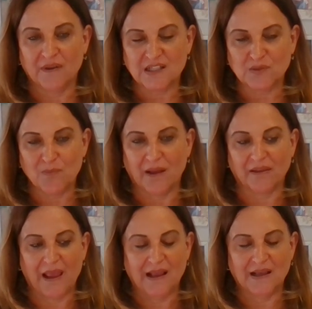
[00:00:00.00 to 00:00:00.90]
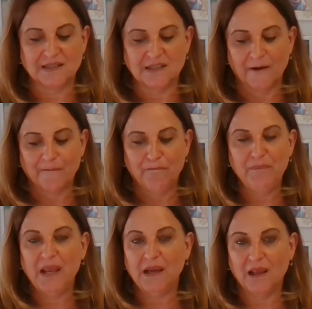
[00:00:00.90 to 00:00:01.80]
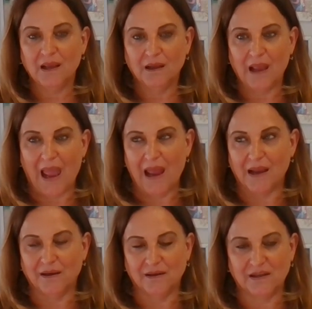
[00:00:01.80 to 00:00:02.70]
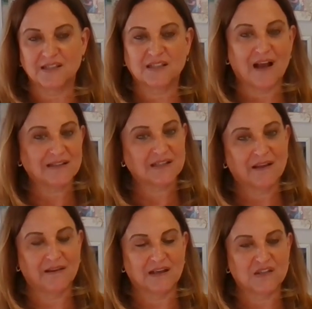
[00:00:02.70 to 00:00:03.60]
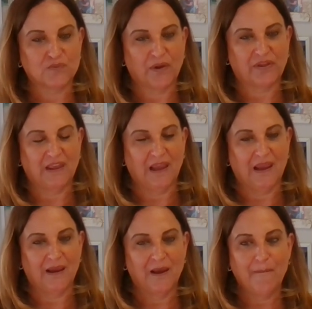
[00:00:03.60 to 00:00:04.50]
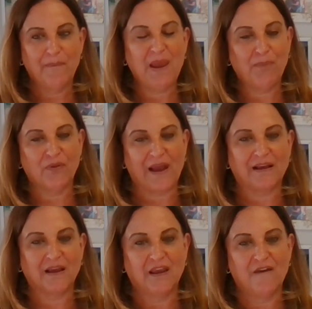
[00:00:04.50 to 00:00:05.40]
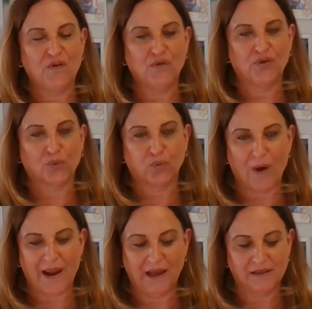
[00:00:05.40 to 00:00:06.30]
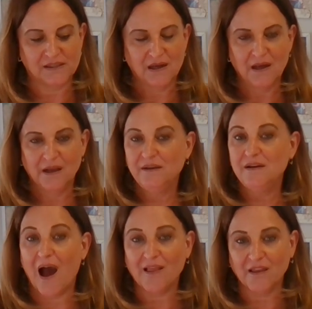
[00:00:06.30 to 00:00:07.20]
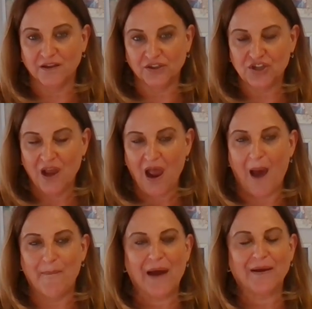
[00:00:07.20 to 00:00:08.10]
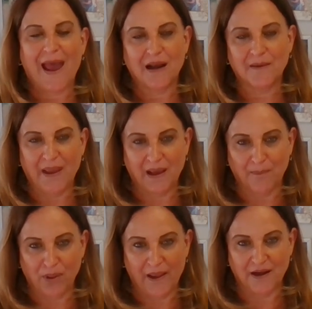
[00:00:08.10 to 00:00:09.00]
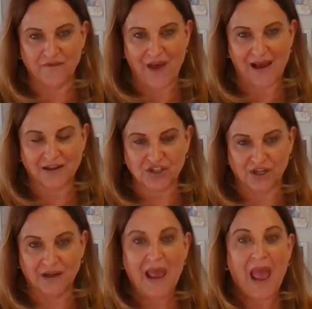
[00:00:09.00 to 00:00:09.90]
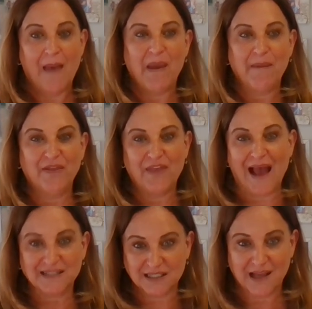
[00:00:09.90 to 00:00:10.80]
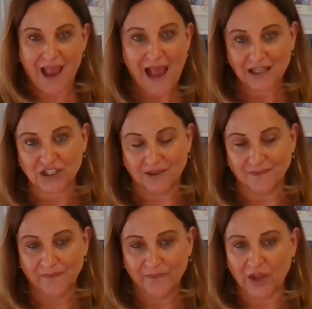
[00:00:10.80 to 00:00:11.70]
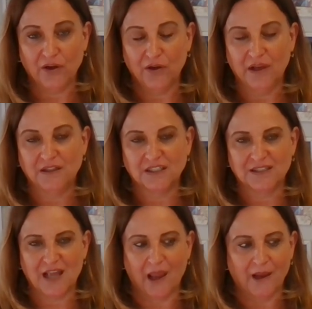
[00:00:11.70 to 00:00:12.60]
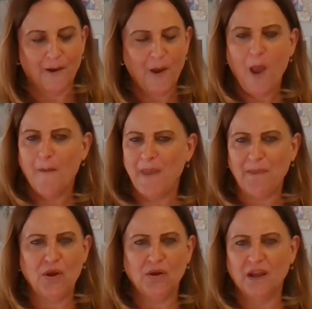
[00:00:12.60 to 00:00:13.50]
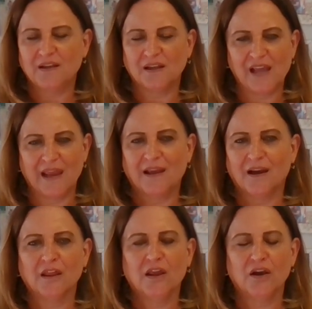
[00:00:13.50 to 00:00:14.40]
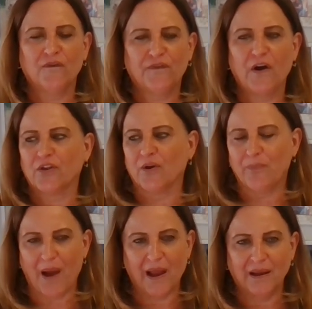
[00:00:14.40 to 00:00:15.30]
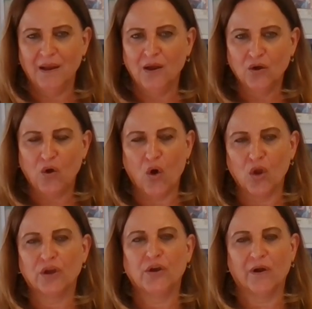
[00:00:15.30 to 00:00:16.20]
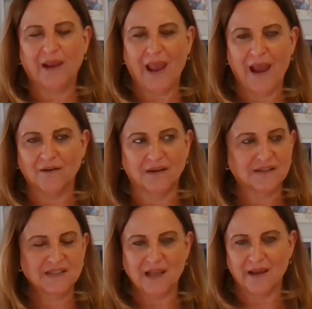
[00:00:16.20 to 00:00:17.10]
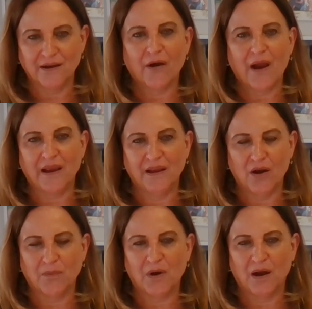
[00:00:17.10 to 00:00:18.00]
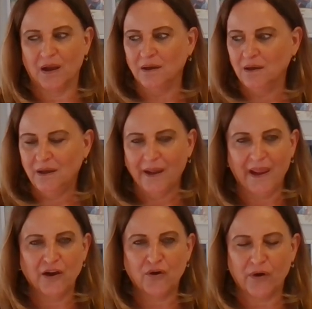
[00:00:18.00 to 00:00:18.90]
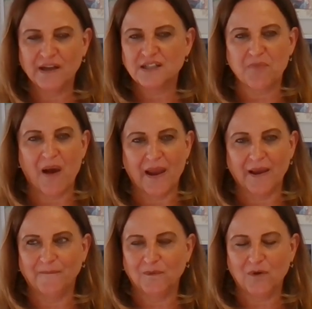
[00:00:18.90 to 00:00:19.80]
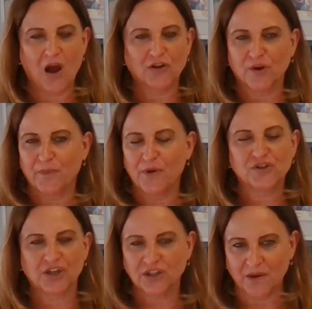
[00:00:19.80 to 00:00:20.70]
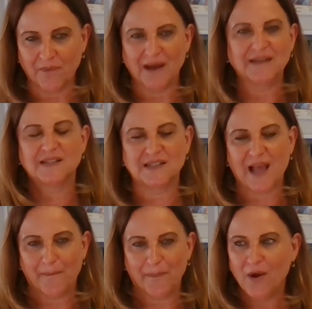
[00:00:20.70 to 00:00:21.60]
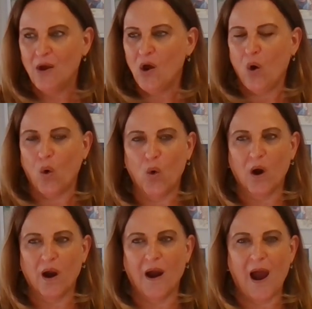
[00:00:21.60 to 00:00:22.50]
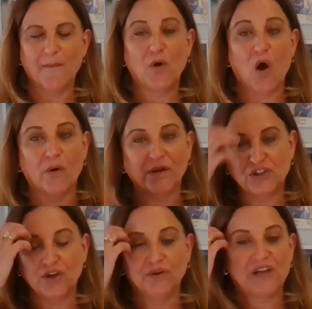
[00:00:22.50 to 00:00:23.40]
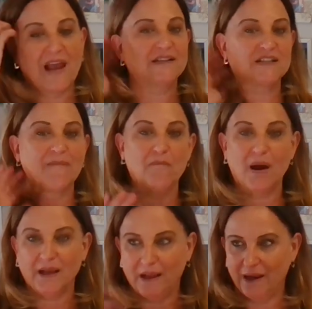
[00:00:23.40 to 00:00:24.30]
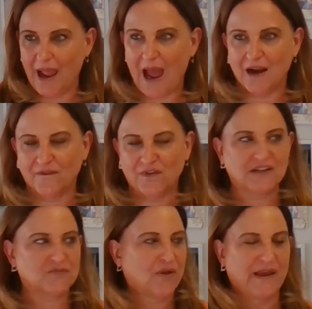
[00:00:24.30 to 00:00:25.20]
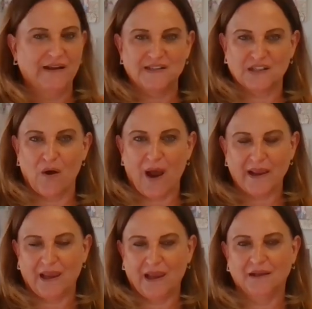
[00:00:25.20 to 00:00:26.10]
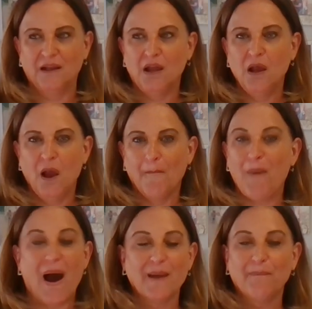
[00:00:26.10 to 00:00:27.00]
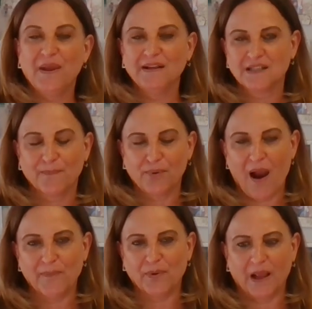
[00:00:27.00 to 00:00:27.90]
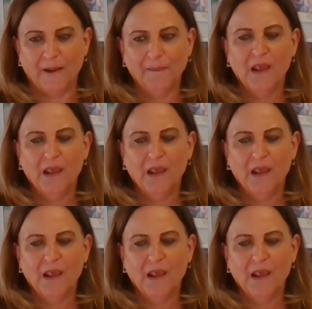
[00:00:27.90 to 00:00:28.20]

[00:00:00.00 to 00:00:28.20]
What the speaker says: this month, is meeting and discussing this with the people that could give you the right knowledge about how to make a plan of action. And maybe that's the action that you need to take. Maybe you need to take it a little further by calling your accountant and saying, all right, I'm going to increase my contribution to my SEP, or I'm going to take some money out of this place so I can buy a piece of property.